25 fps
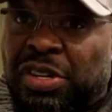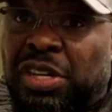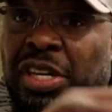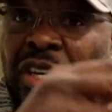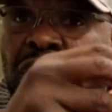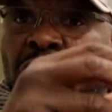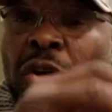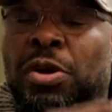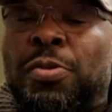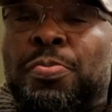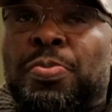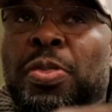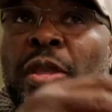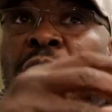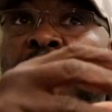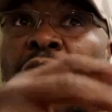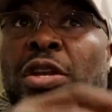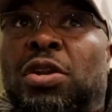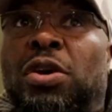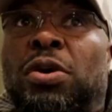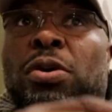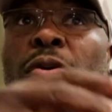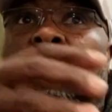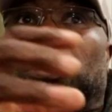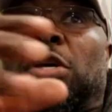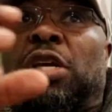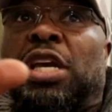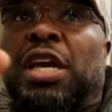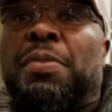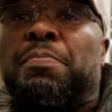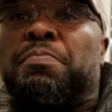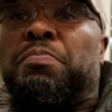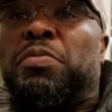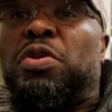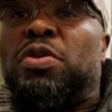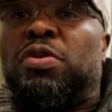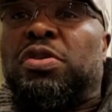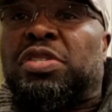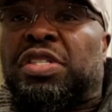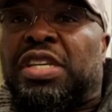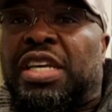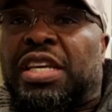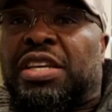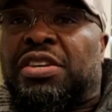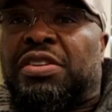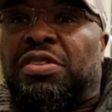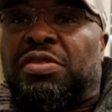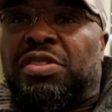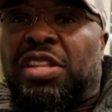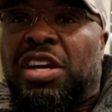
You know, in music,